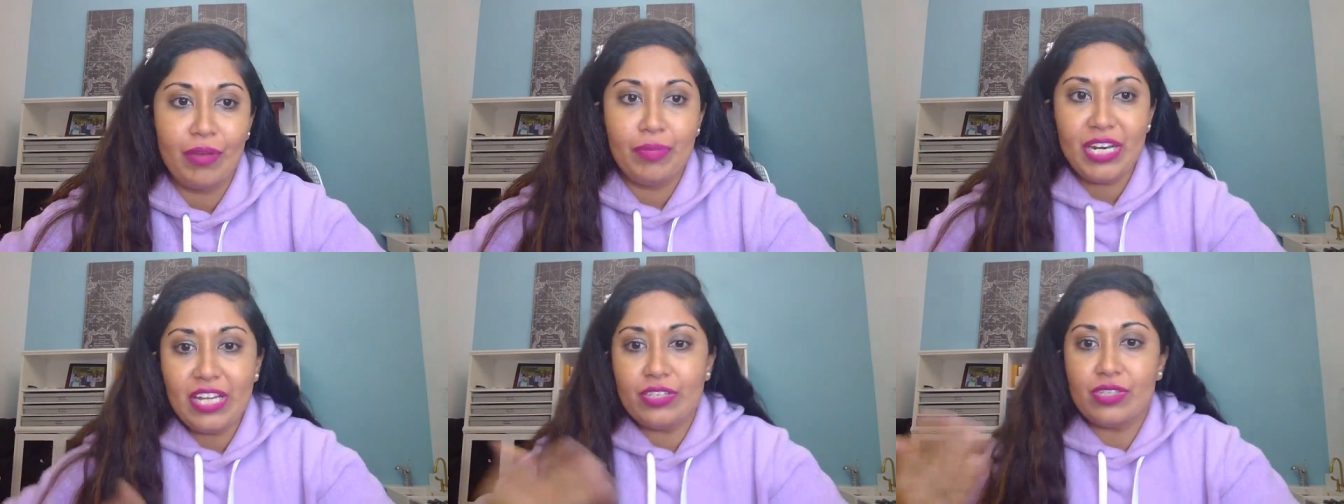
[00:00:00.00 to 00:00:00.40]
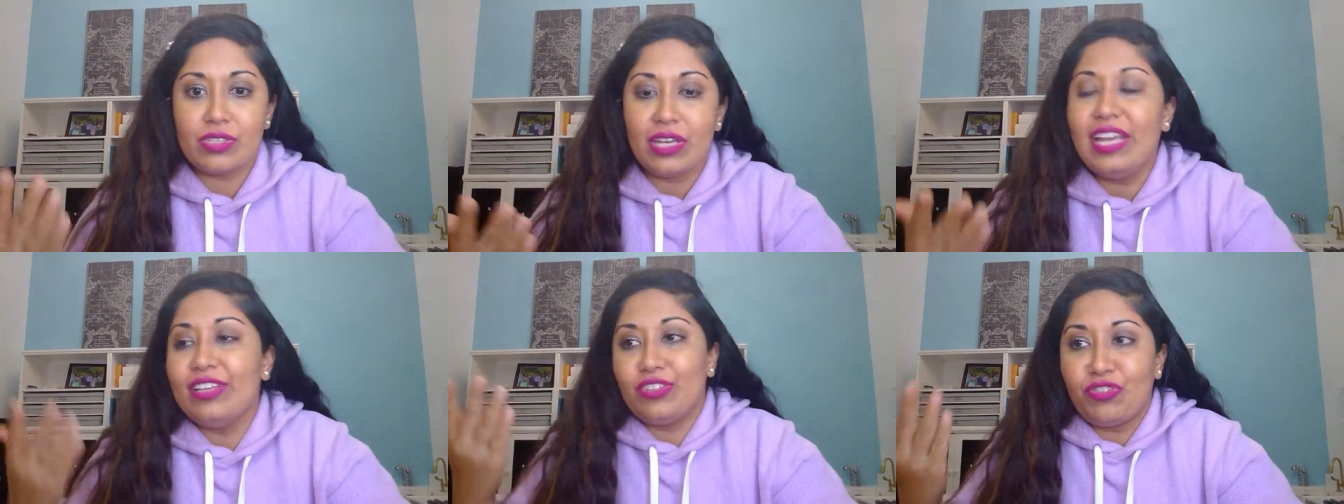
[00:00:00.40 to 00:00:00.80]
I mean,
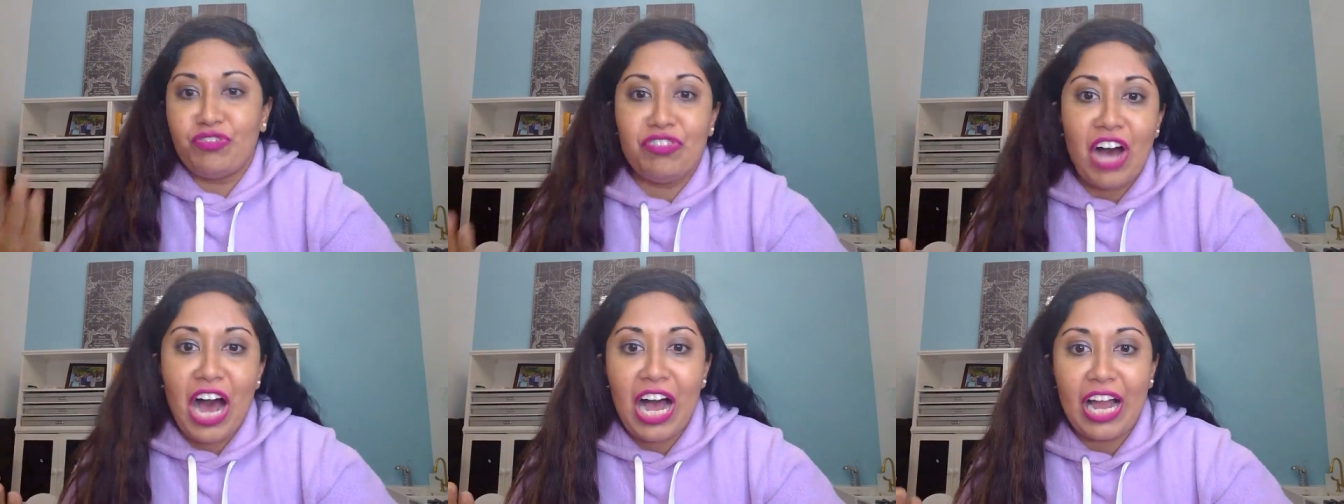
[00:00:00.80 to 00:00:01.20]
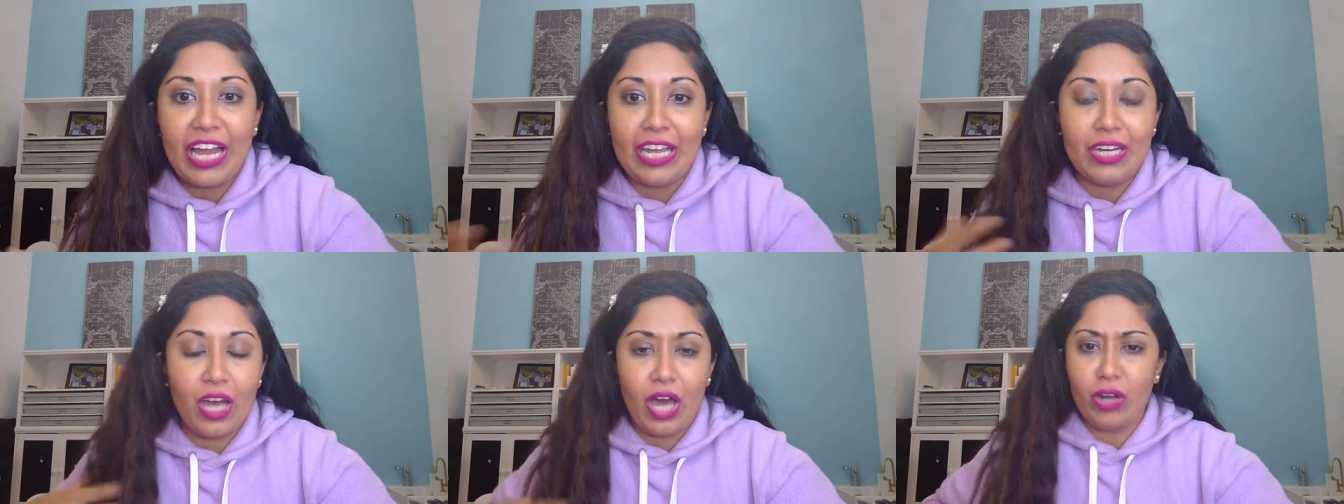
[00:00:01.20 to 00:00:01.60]
it's it's
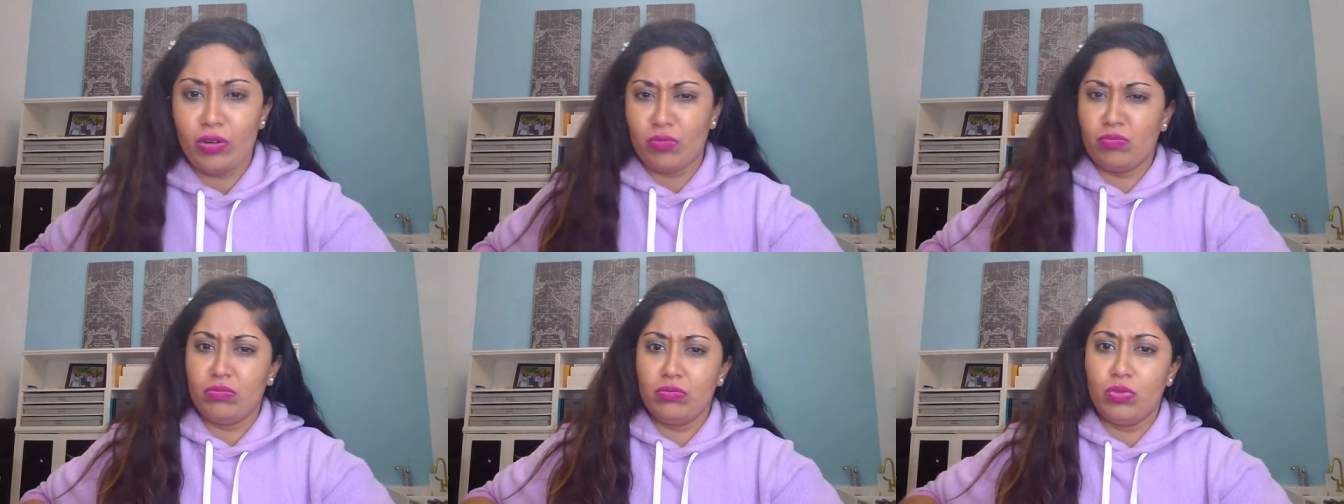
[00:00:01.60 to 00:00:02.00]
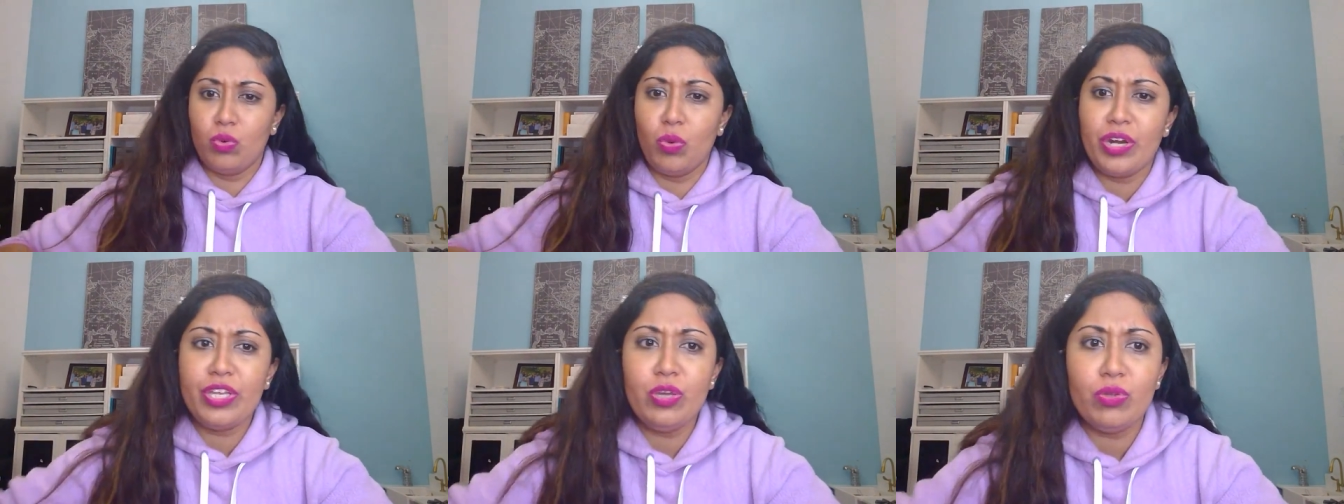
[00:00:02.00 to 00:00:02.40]
fine. I don't. Well,
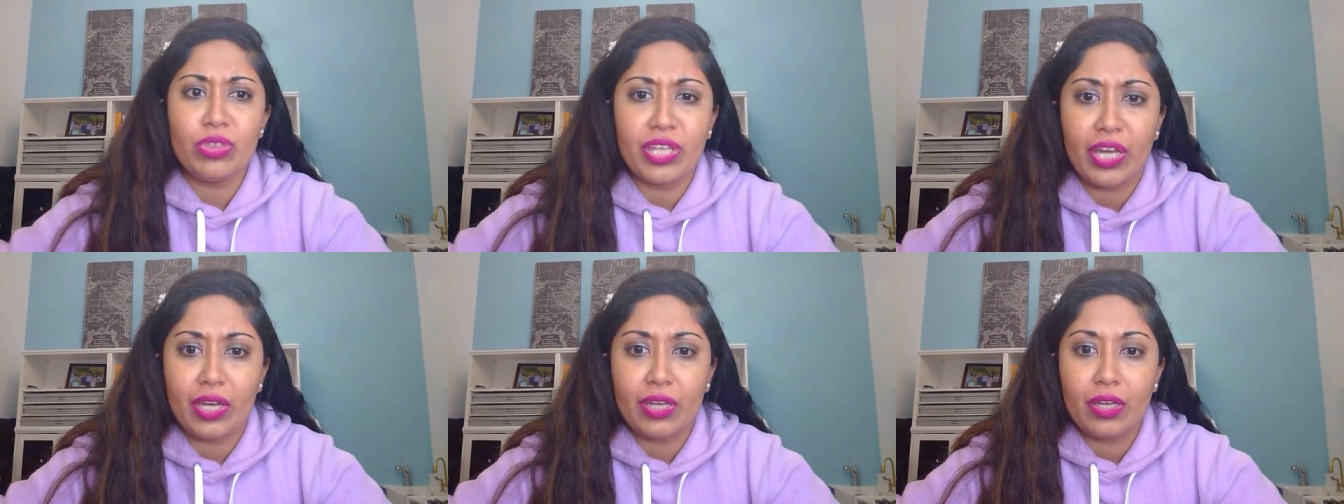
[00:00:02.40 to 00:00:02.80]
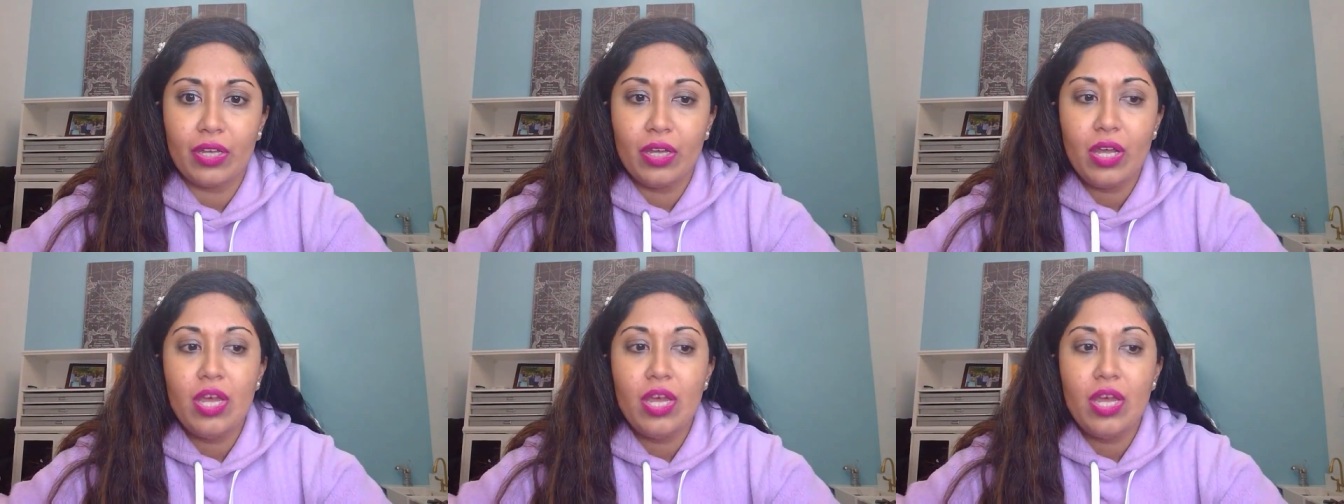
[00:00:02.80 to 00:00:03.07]
what do you think?